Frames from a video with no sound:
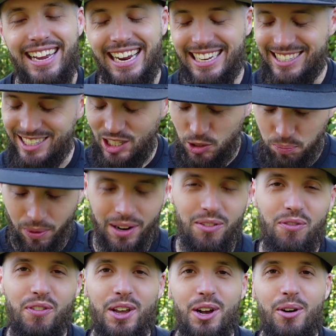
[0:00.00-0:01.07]
It's the
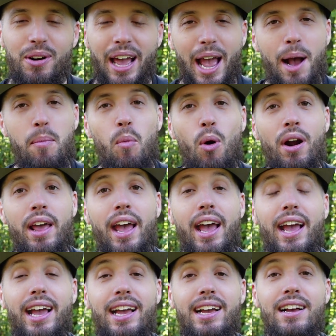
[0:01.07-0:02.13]
Springfield
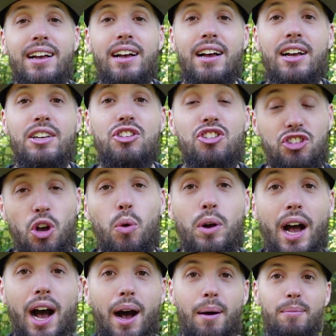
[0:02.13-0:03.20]
M1A
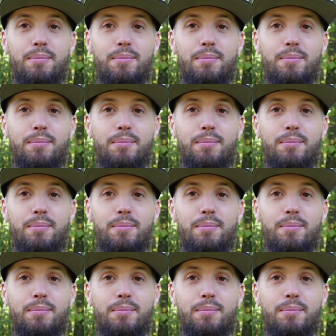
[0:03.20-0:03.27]
SOCOM.